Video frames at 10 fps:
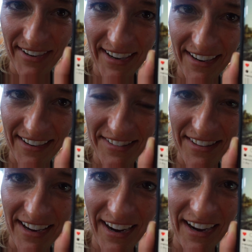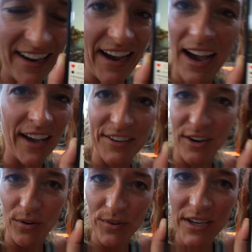recognize that guy? I
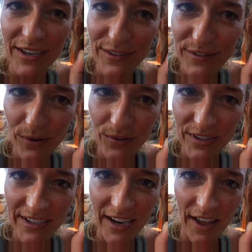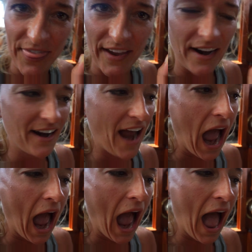don't, he's so clean cut there.
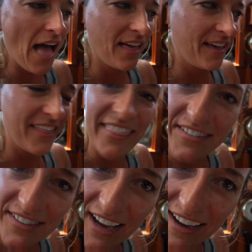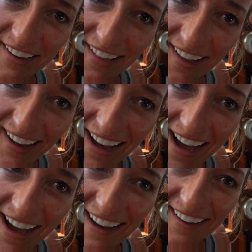That's Kyle.
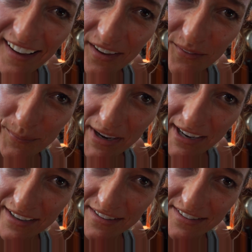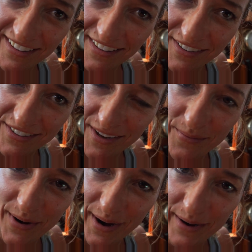Ha! Oh, my hand is in there
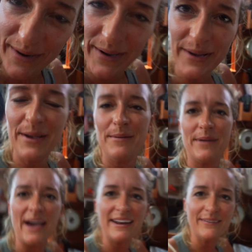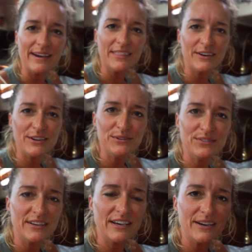somewhere. Anyway, they're
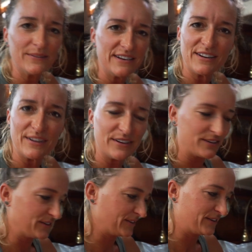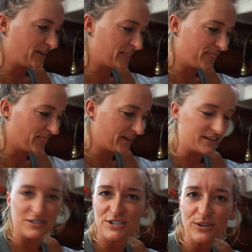using, we did a, a
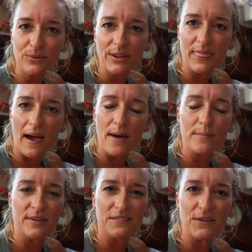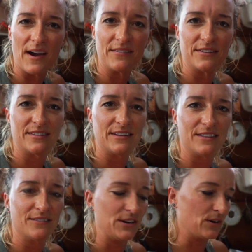like a shoot with them. If you haven't seen
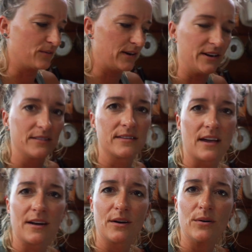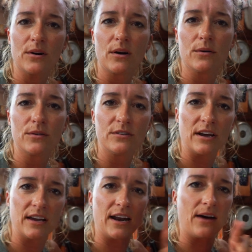the video already, it's kind of cool. Go
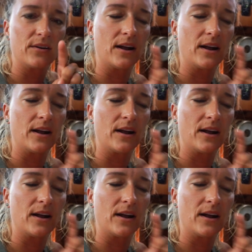check it out.